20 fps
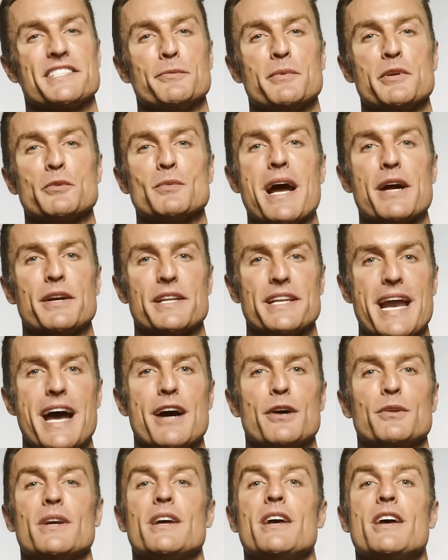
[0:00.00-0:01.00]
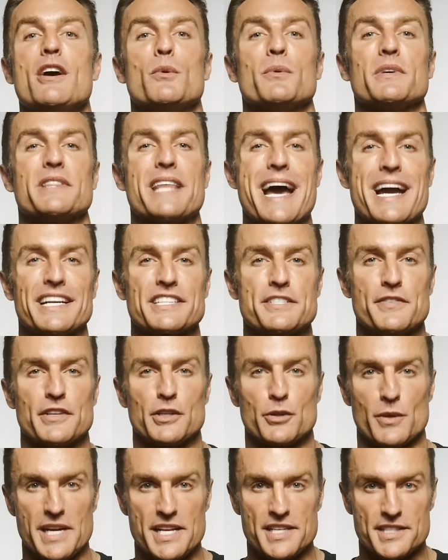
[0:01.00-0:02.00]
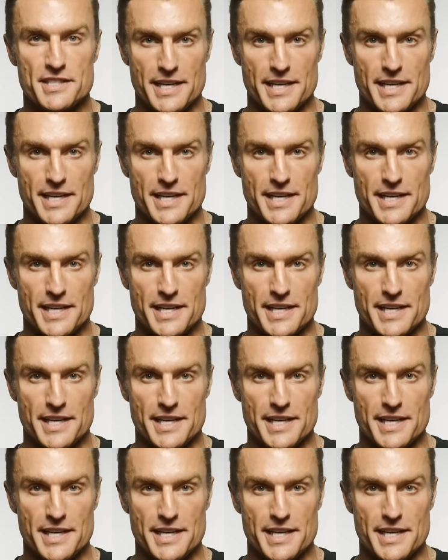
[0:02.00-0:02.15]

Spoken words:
and we round it out with active ingredients